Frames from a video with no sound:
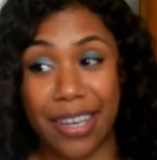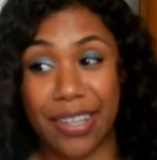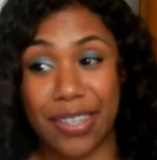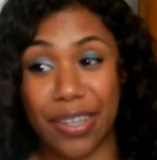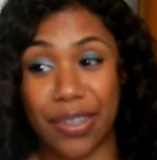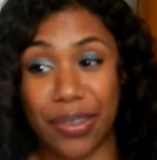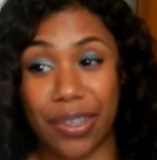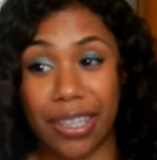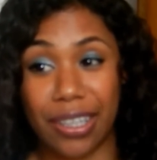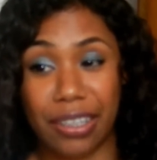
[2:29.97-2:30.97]

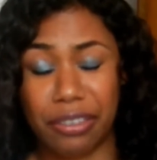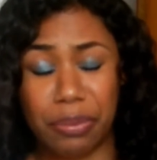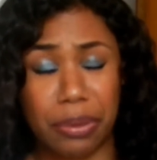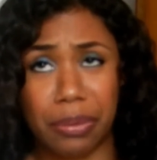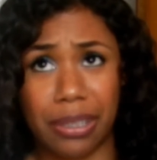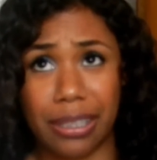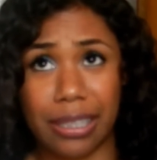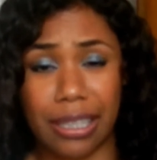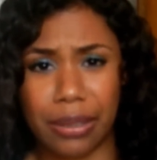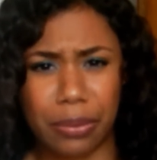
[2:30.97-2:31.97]
So a lot of you are probably
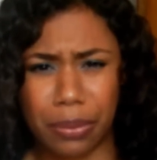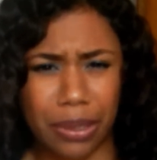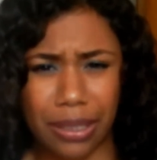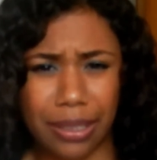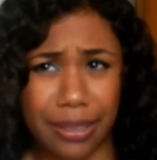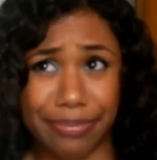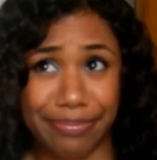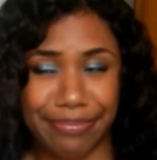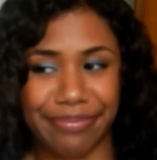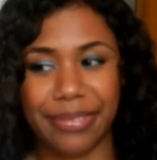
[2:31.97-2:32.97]
thinking like, what the,
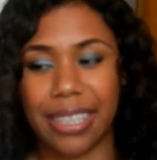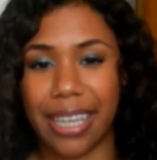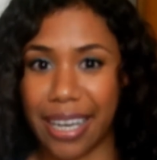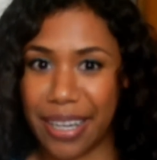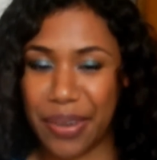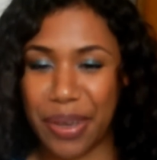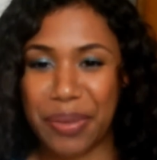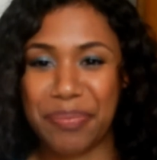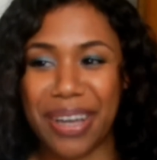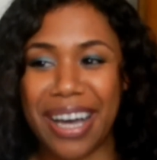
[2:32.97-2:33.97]
yeah, anyway.